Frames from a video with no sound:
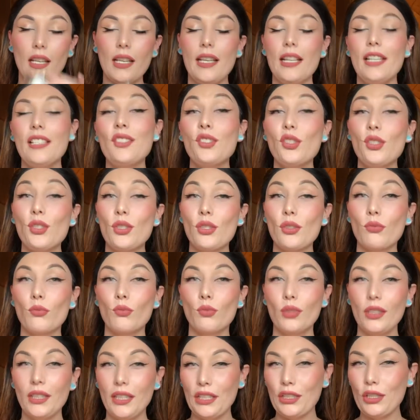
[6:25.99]
It's
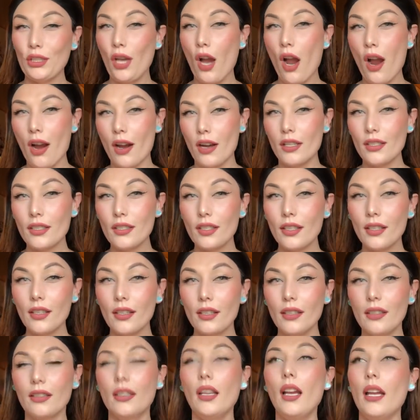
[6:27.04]
really tart.
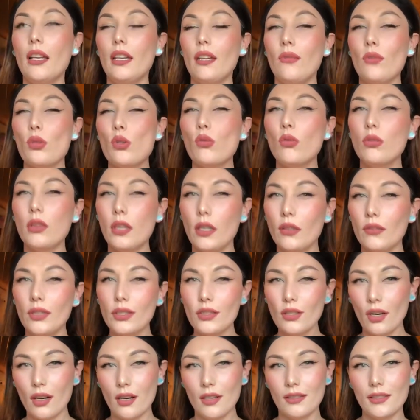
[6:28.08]
And if you love a
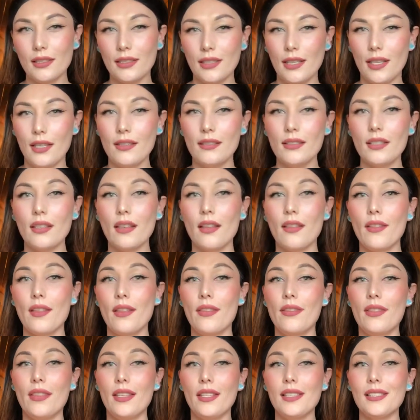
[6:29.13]
tart scent,
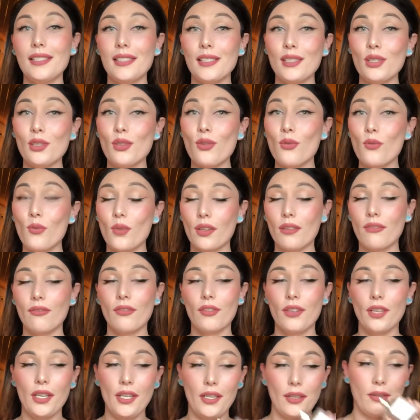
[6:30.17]
then this is the one for
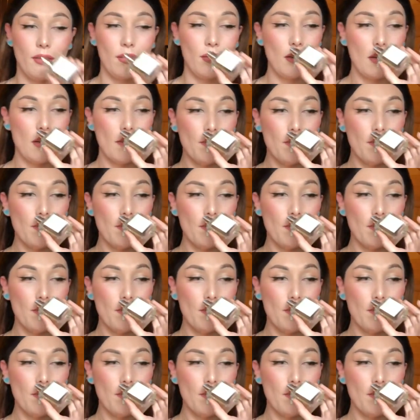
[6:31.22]
you.